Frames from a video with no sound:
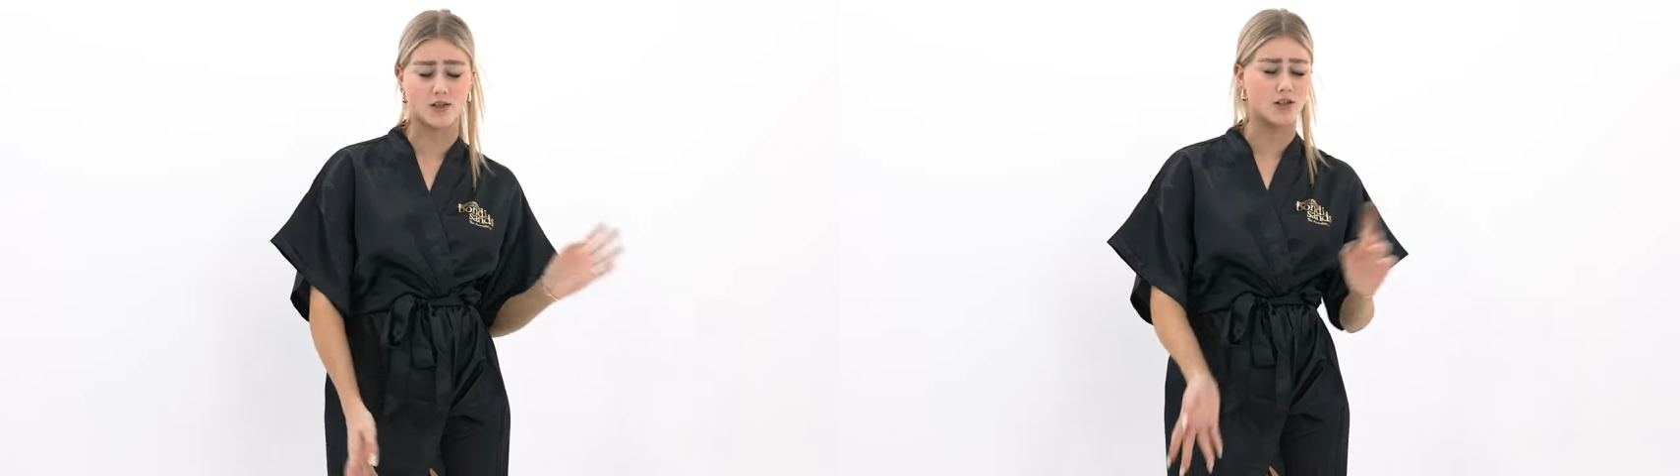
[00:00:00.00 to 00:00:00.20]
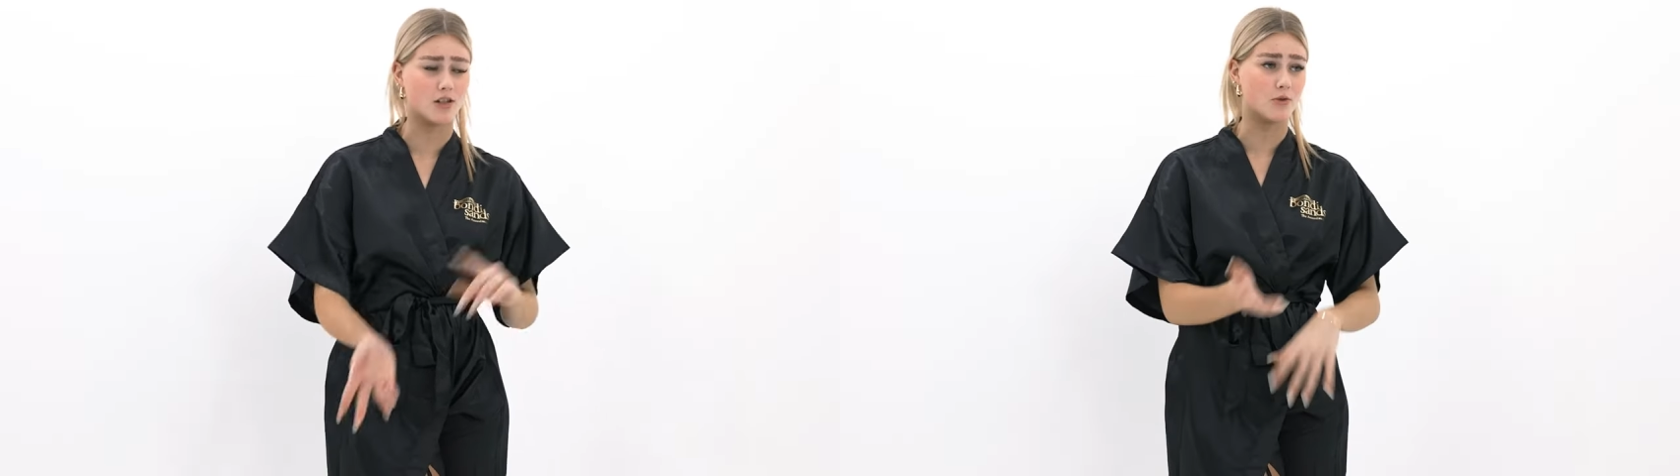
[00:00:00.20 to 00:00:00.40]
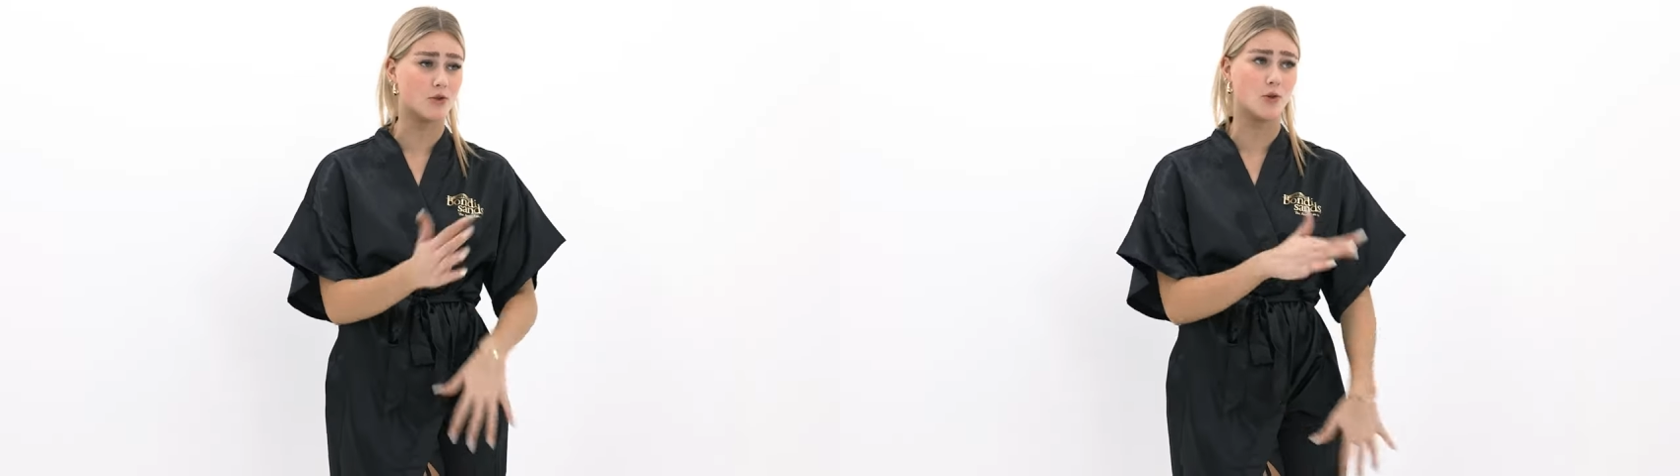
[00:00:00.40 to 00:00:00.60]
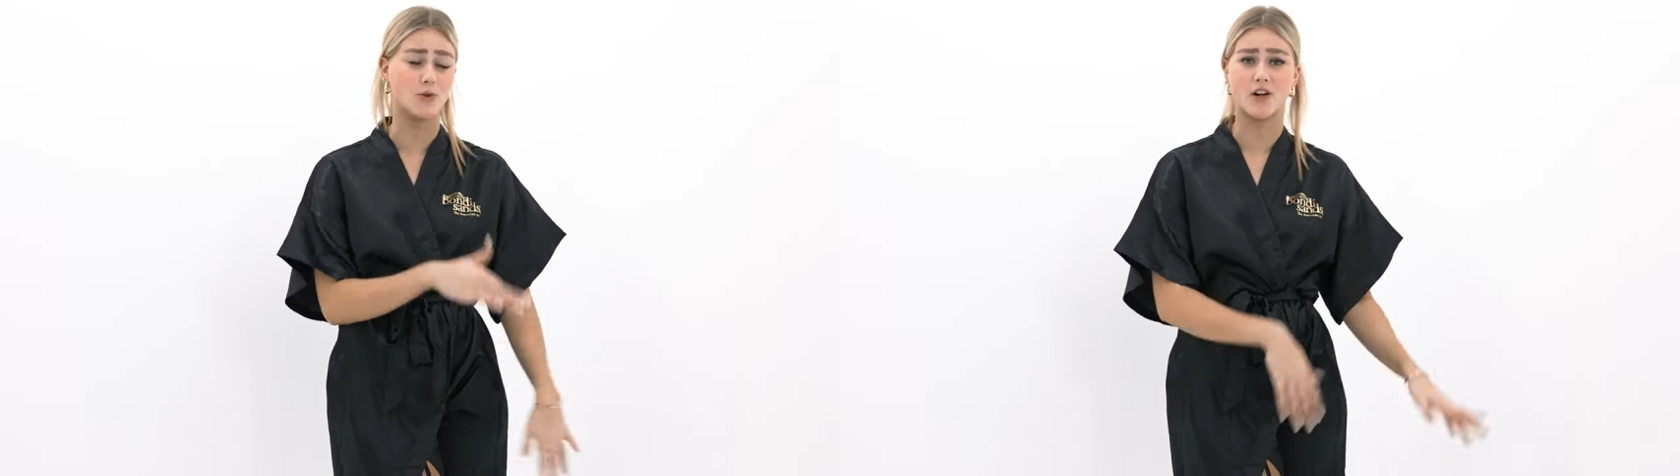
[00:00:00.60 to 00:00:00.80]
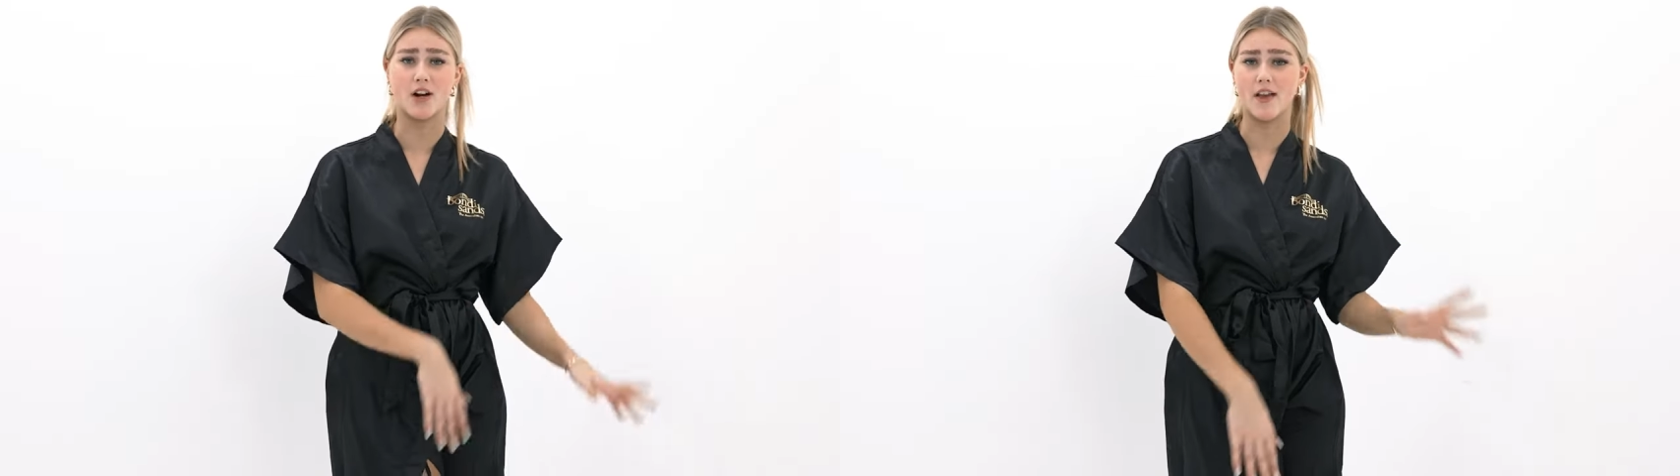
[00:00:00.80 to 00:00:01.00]
do your little
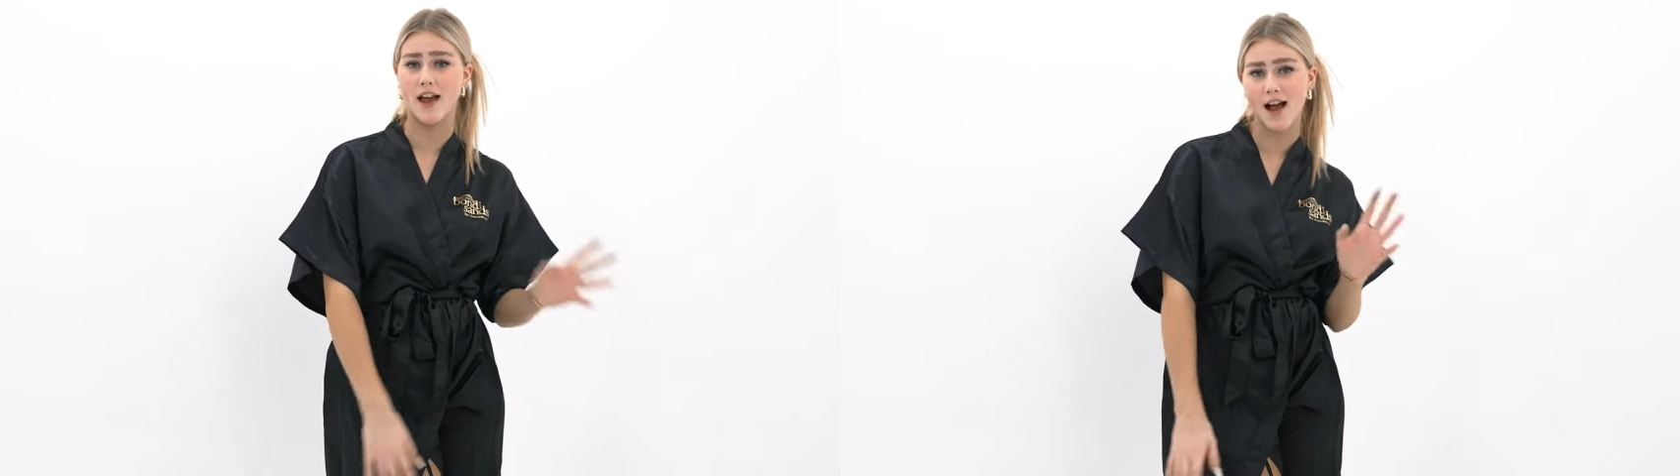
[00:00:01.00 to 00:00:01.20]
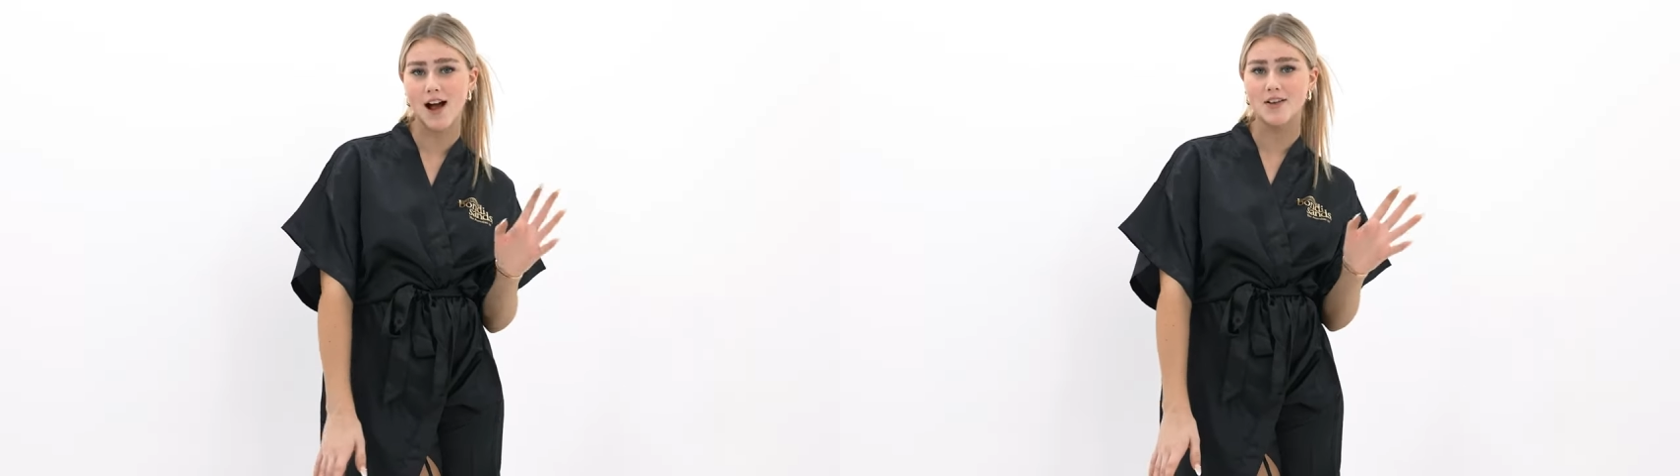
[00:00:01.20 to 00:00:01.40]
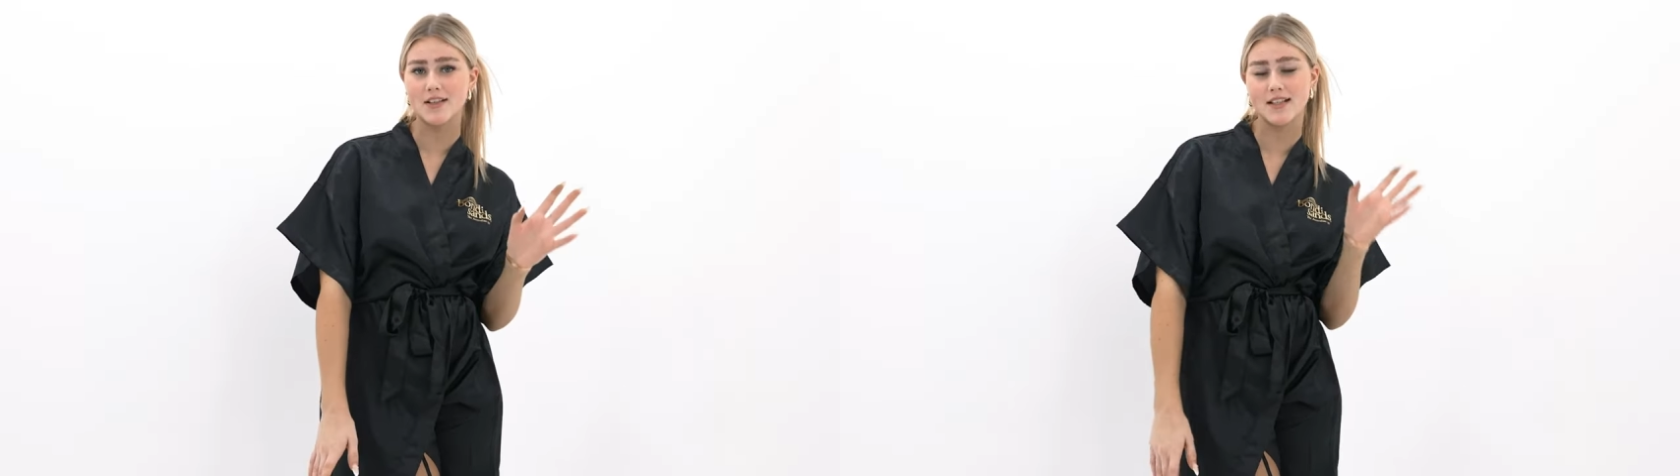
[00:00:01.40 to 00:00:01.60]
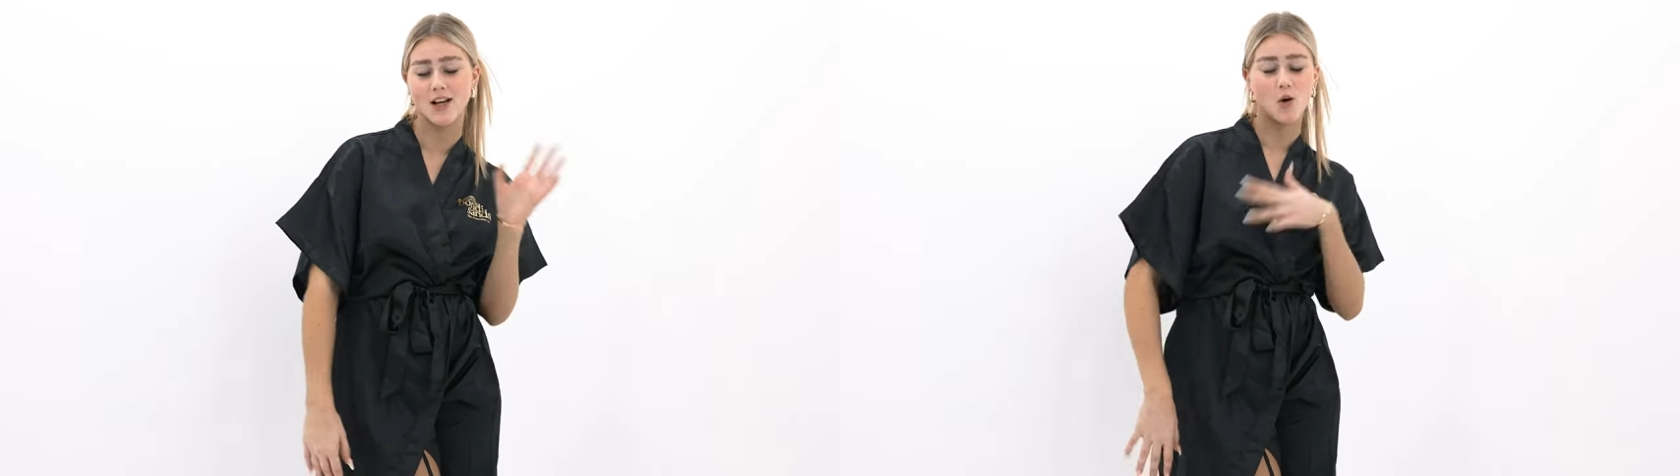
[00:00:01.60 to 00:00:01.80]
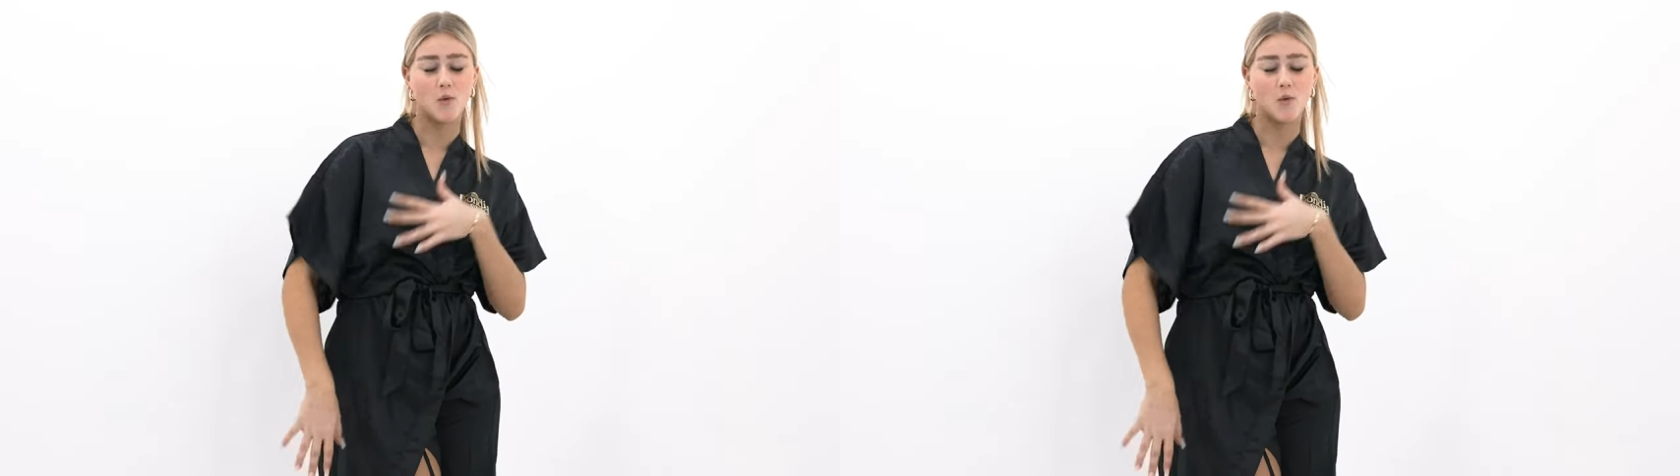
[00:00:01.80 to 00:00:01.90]
chores around the house